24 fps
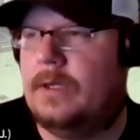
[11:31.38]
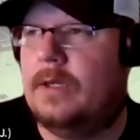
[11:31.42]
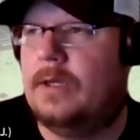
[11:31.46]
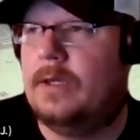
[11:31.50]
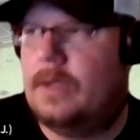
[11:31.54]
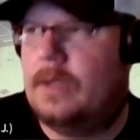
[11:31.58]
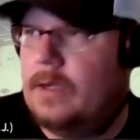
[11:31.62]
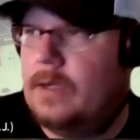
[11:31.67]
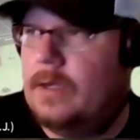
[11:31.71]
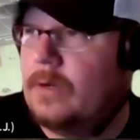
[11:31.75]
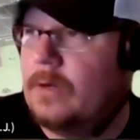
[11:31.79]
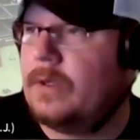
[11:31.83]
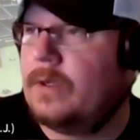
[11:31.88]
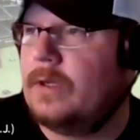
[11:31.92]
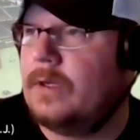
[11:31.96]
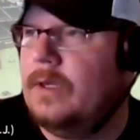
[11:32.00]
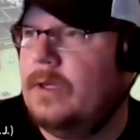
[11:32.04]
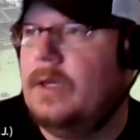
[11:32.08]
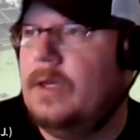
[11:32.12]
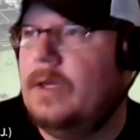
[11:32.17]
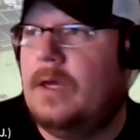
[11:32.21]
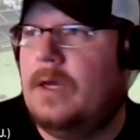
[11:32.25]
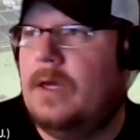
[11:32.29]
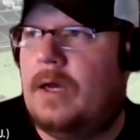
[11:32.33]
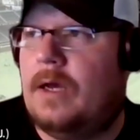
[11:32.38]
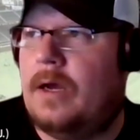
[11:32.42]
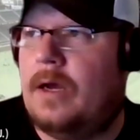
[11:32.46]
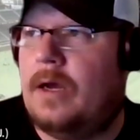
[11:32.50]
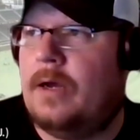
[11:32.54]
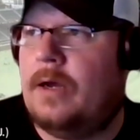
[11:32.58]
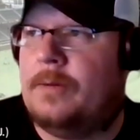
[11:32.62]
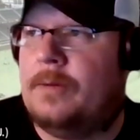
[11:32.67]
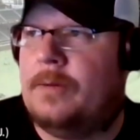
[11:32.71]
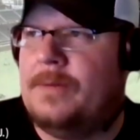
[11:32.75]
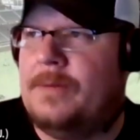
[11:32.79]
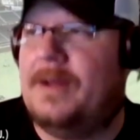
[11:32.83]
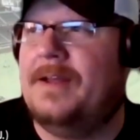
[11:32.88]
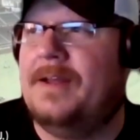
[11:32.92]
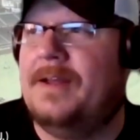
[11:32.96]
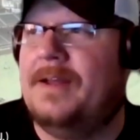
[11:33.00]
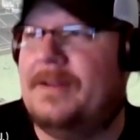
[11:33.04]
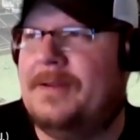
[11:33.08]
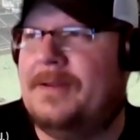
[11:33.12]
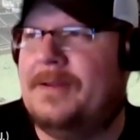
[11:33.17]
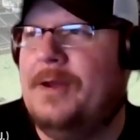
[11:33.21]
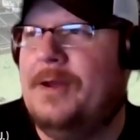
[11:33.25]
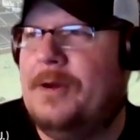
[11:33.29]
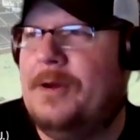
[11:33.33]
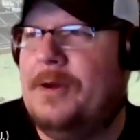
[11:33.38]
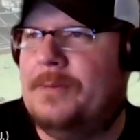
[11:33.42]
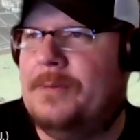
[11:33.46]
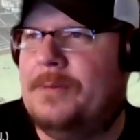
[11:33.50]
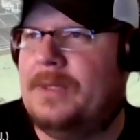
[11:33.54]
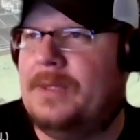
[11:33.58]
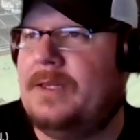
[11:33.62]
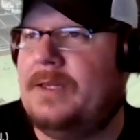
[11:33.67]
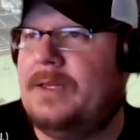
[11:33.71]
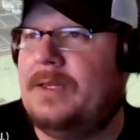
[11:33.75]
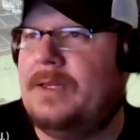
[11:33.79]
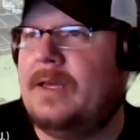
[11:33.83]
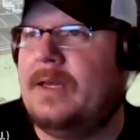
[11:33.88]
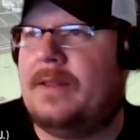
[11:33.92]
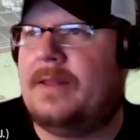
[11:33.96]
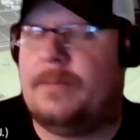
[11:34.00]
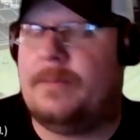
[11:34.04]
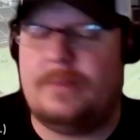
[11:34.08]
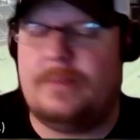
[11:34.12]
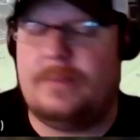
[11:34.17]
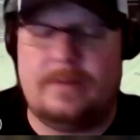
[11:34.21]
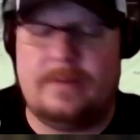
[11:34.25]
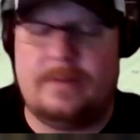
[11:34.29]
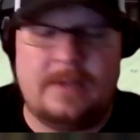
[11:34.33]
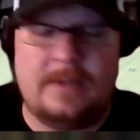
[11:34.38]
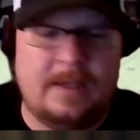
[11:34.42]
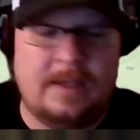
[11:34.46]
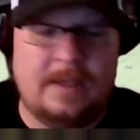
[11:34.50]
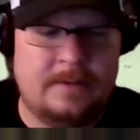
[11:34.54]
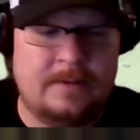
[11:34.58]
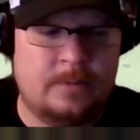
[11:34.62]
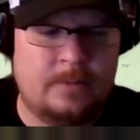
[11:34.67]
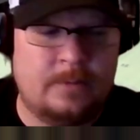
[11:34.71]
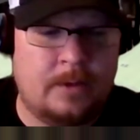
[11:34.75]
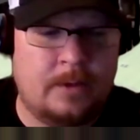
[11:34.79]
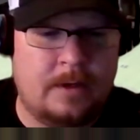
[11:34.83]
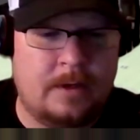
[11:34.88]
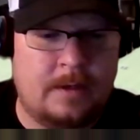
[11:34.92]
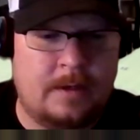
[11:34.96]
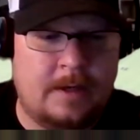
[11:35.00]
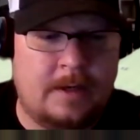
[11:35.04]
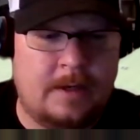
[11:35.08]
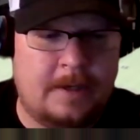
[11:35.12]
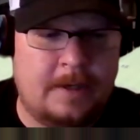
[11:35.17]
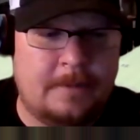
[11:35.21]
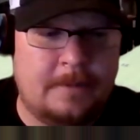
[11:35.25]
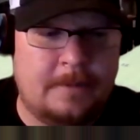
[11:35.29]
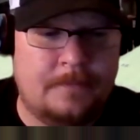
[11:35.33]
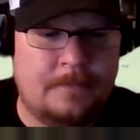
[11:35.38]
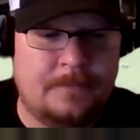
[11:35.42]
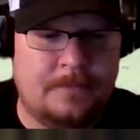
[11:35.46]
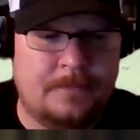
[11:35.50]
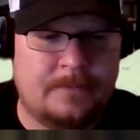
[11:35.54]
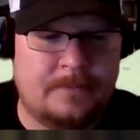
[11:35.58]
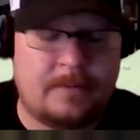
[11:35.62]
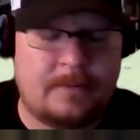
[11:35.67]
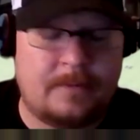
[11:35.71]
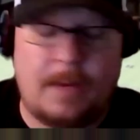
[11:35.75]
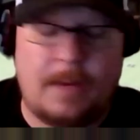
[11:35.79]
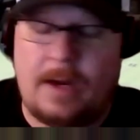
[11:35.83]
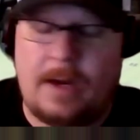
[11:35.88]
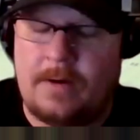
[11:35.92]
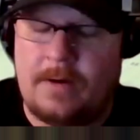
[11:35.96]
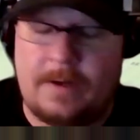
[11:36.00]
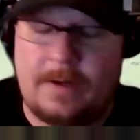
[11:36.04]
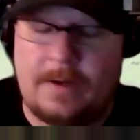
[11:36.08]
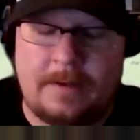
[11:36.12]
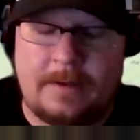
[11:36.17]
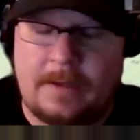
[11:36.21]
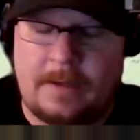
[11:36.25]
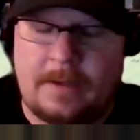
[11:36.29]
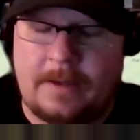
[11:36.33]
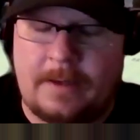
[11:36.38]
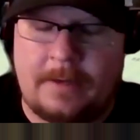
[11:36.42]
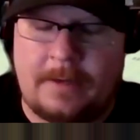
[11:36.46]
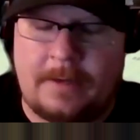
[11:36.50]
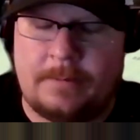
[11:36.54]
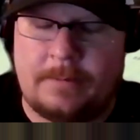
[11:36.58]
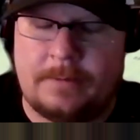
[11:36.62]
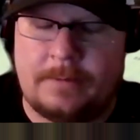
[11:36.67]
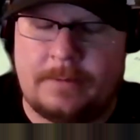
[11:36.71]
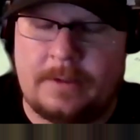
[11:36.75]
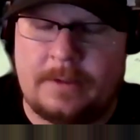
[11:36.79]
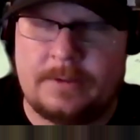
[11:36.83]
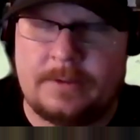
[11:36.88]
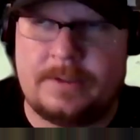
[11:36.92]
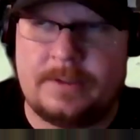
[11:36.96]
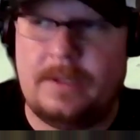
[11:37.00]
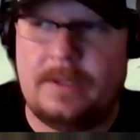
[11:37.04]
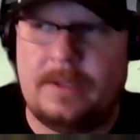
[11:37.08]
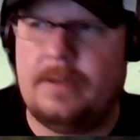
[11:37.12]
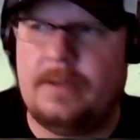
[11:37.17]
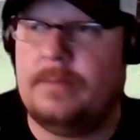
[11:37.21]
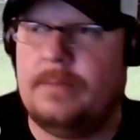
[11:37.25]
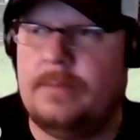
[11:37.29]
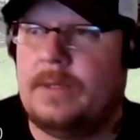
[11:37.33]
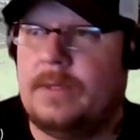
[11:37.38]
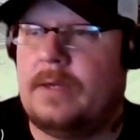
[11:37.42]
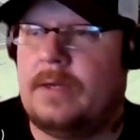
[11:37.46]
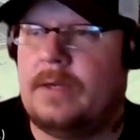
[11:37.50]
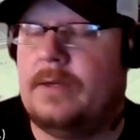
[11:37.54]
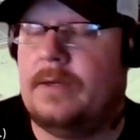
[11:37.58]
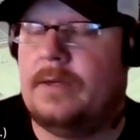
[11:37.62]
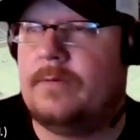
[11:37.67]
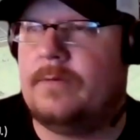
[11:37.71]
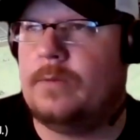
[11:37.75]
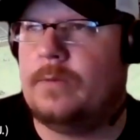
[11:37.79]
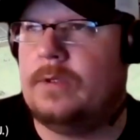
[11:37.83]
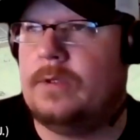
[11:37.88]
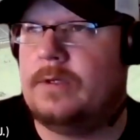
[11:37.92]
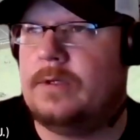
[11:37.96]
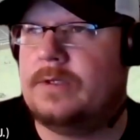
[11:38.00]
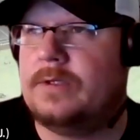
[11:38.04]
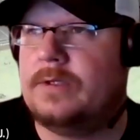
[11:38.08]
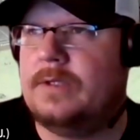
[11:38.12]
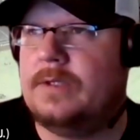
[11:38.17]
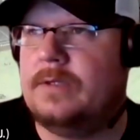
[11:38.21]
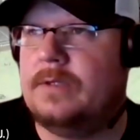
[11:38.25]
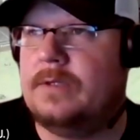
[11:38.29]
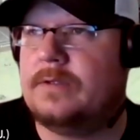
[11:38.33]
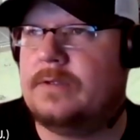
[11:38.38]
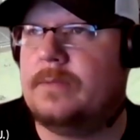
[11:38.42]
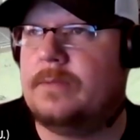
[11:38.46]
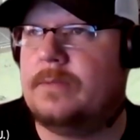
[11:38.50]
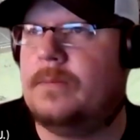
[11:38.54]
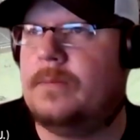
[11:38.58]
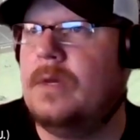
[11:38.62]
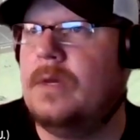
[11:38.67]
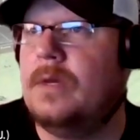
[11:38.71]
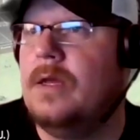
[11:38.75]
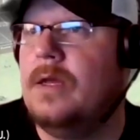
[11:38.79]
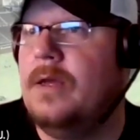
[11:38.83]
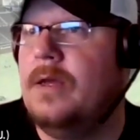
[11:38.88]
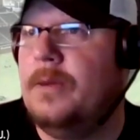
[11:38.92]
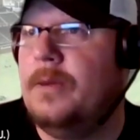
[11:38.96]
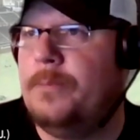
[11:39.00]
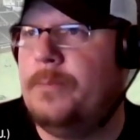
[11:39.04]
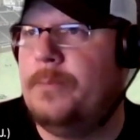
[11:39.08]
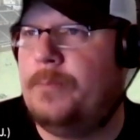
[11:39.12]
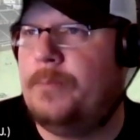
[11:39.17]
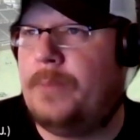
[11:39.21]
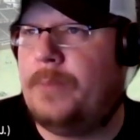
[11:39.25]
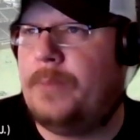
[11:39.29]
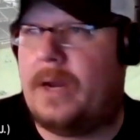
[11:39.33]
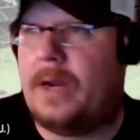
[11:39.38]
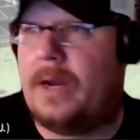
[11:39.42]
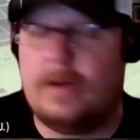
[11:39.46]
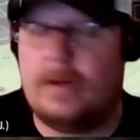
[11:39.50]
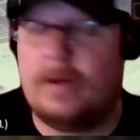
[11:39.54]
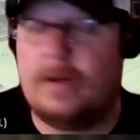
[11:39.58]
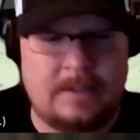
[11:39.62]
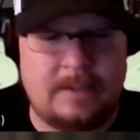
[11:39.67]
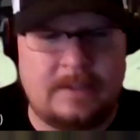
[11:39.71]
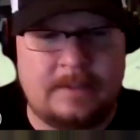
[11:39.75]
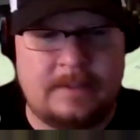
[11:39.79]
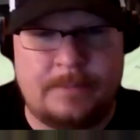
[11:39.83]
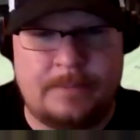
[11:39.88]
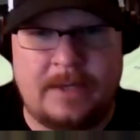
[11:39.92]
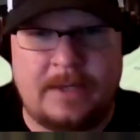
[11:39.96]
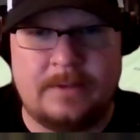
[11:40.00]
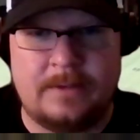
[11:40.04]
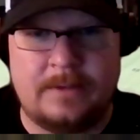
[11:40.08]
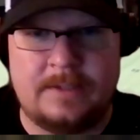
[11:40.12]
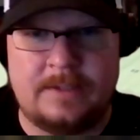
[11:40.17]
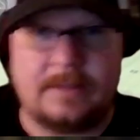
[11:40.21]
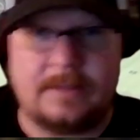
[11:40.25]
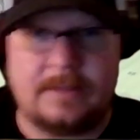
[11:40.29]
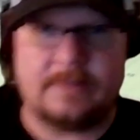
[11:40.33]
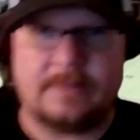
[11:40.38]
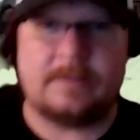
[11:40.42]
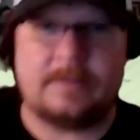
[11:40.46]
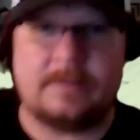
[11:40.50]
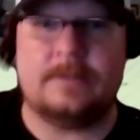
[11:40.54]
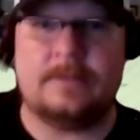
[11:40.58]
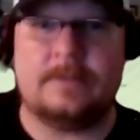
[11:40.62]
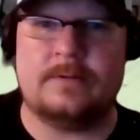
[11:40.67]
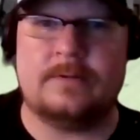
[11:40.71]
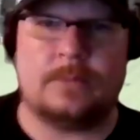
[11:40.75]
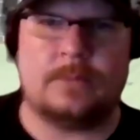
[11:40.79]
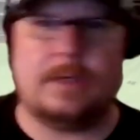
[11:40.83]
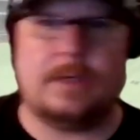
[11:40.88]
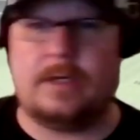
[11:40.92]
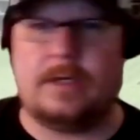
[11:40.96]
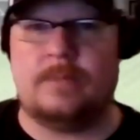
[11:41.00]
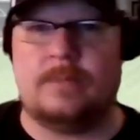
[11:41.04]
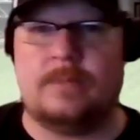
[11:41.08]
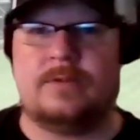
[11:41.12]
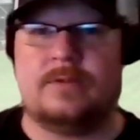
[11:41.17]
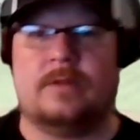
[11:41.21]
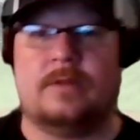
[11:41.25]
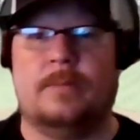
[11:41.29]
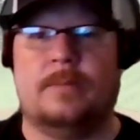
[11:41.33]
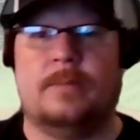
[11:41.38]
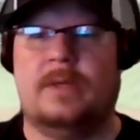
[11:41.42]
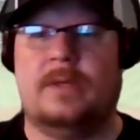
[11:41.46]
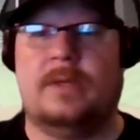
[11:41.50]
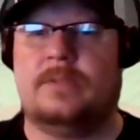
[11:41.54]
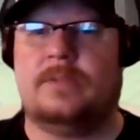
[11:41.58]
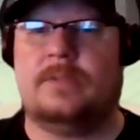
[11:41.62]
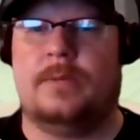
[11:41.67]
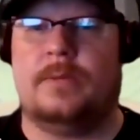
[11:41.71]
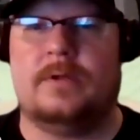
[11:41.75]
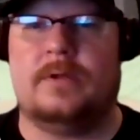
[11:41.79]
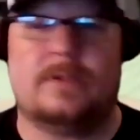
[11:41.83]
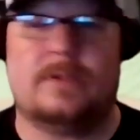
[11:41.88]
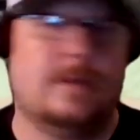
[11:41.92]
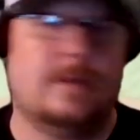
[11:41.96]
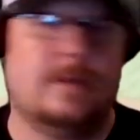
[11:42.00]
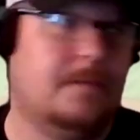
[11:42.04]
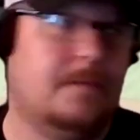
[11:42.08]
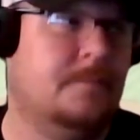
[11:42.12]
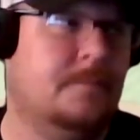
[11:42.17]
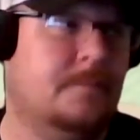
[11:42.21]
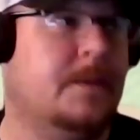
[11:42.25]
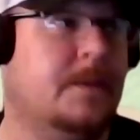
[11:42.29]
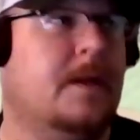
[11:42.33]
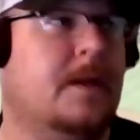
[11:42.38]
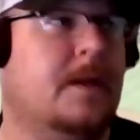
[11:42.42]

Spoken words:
Okay. But yeah, that kids were somehow I don't understand it, but I'll never will understand some parenting decisions when it comes to the baseball stuff. But